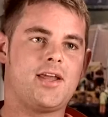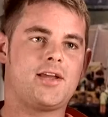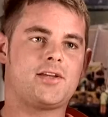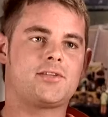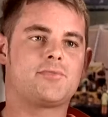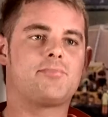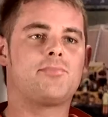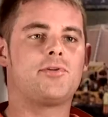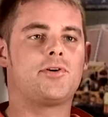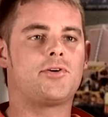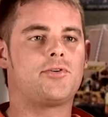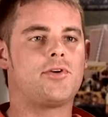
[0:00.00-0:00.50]

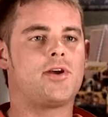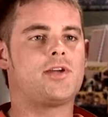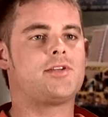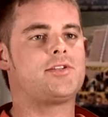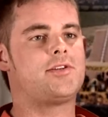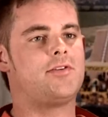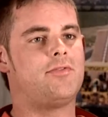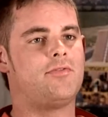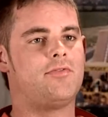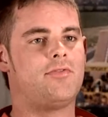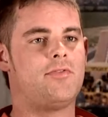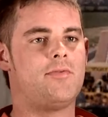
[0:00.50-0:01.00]
next
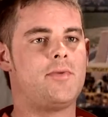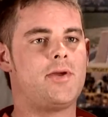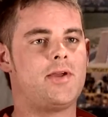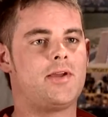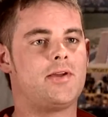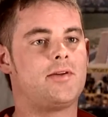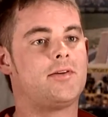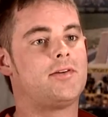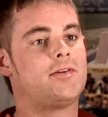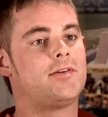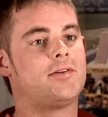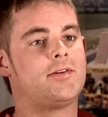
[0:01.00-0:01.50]
progression for
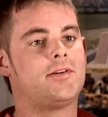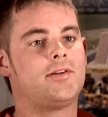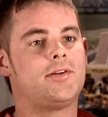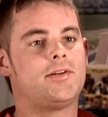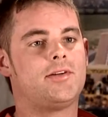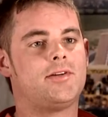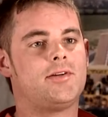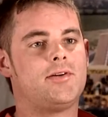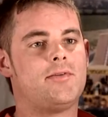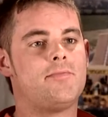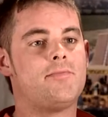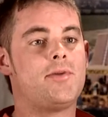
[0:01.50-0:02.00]
me.
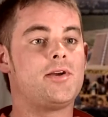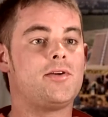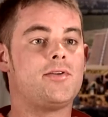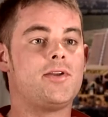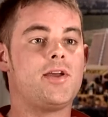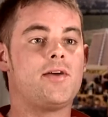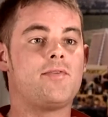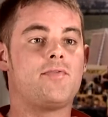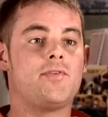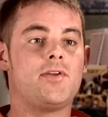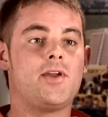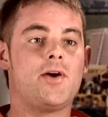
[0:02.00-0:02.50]
But you
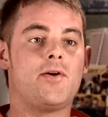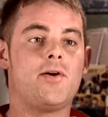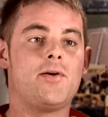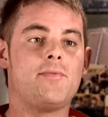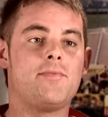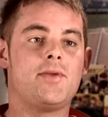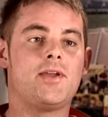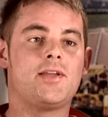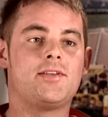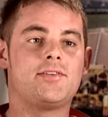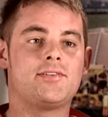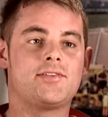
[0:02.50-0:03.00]
never know, I
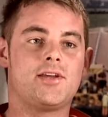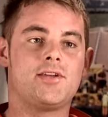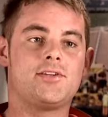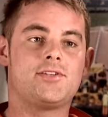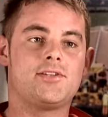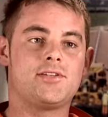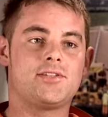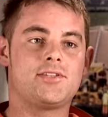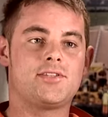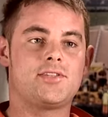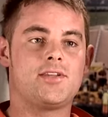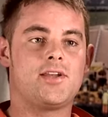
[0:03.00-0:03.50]
made
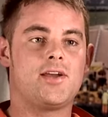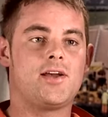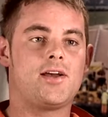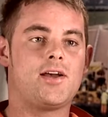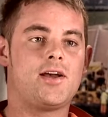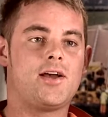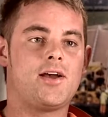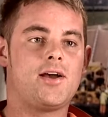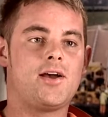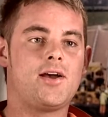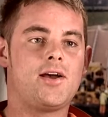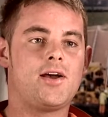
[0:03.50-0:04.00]
such
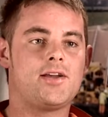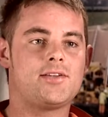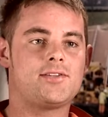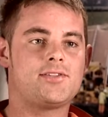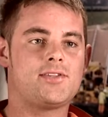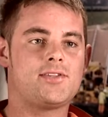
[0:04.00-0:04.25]
a